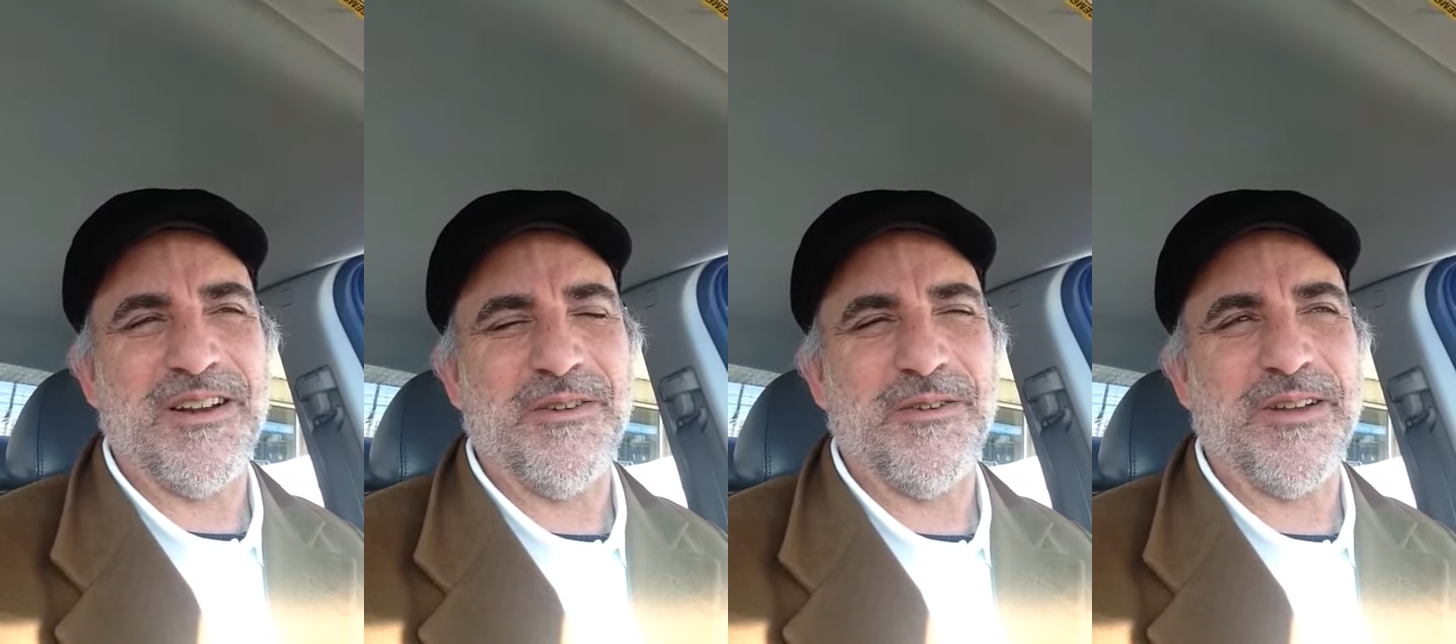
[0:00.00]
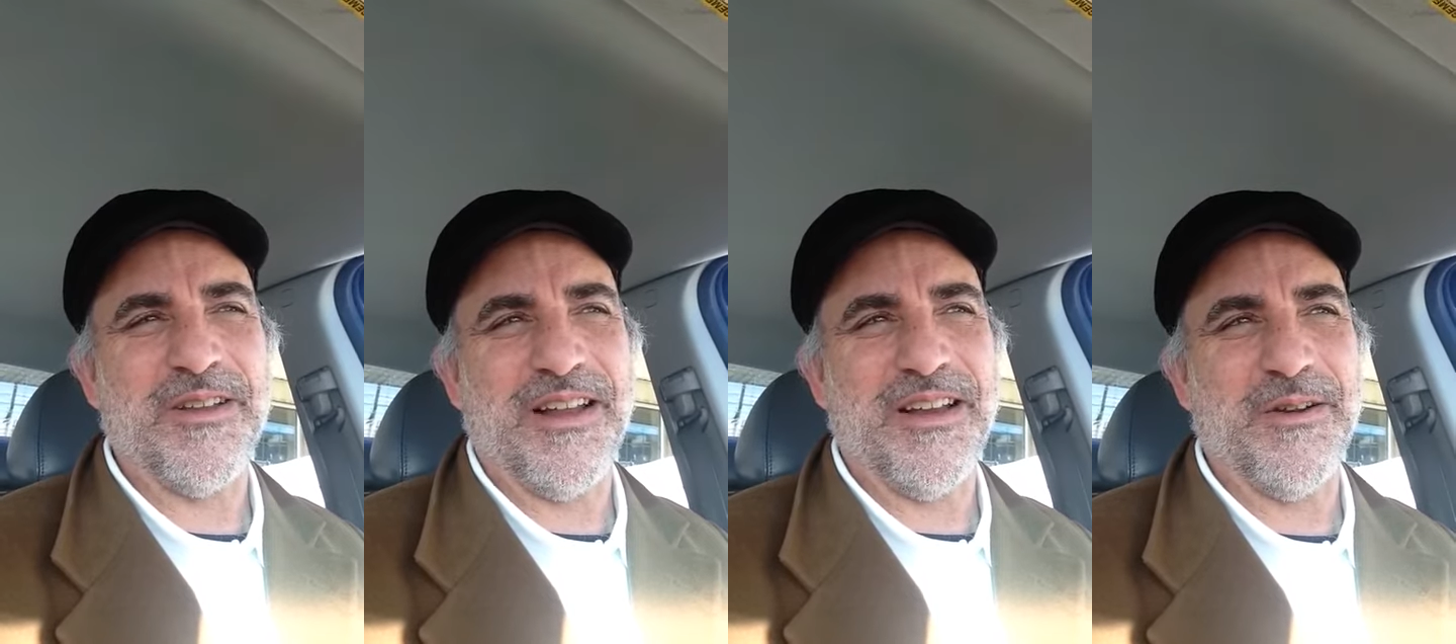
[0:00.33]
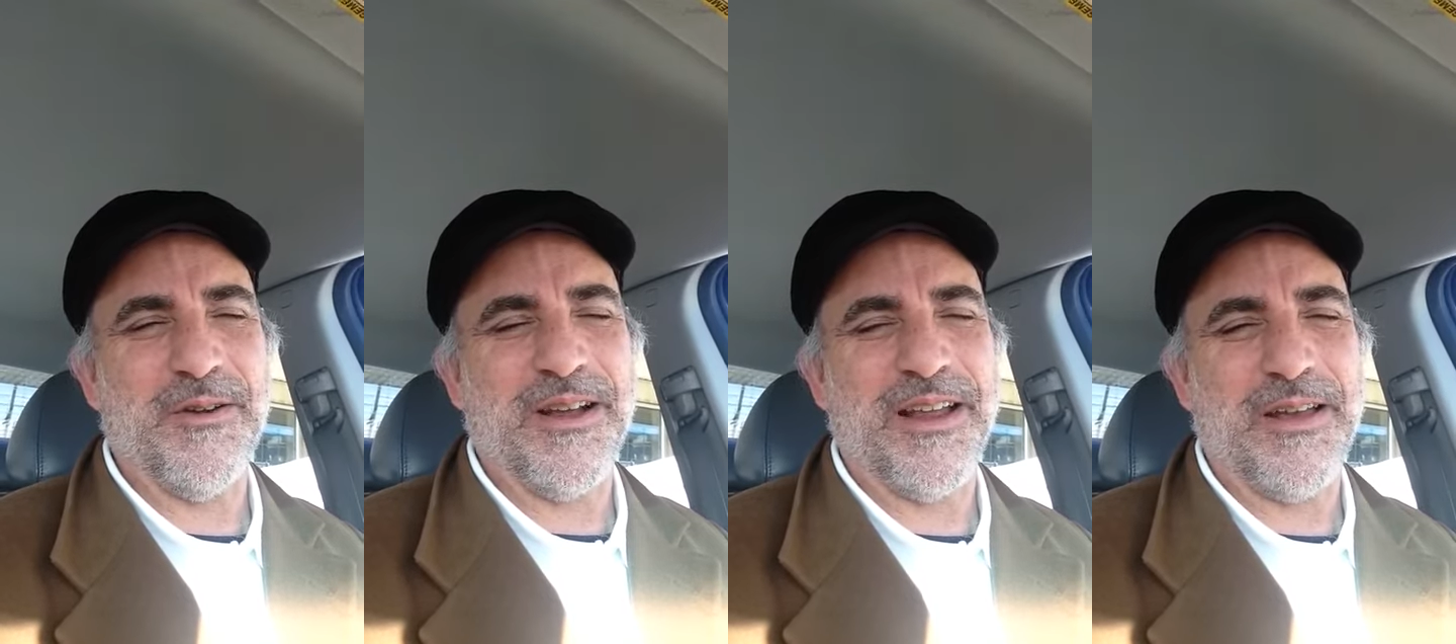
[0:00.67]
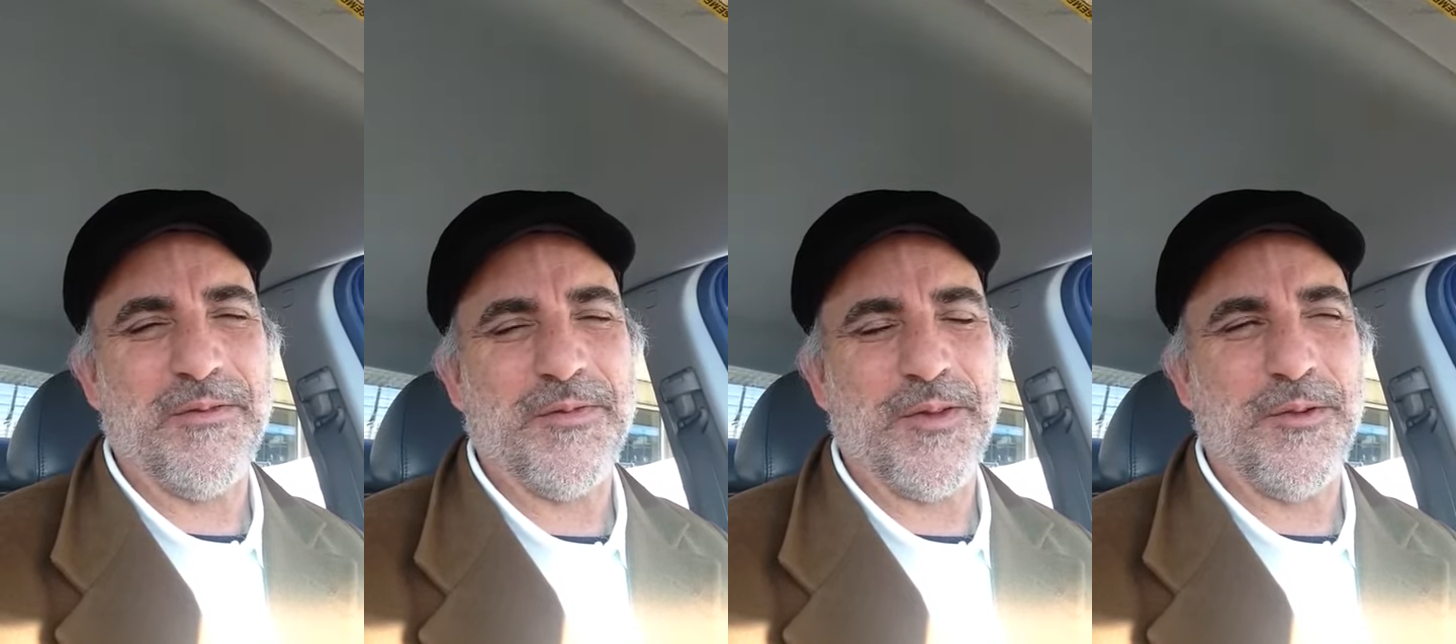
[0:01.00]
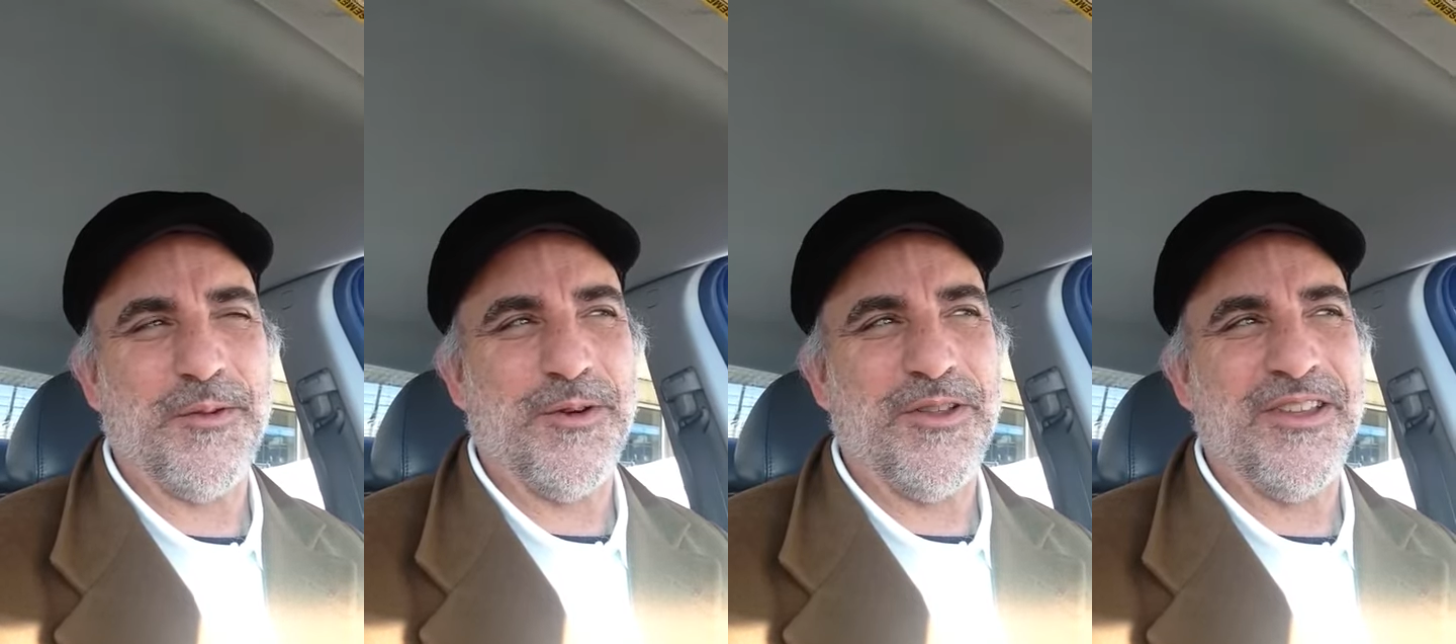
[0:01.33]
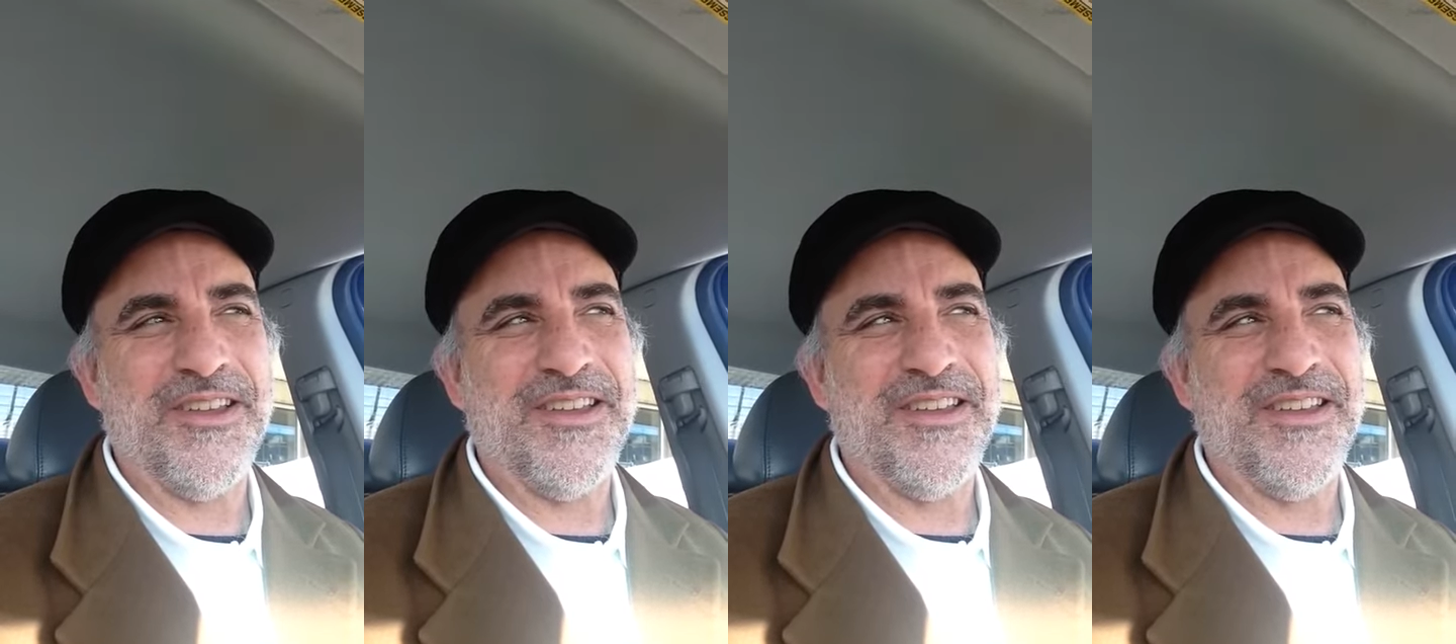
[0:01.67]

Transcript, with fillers: I know I know I have fuel.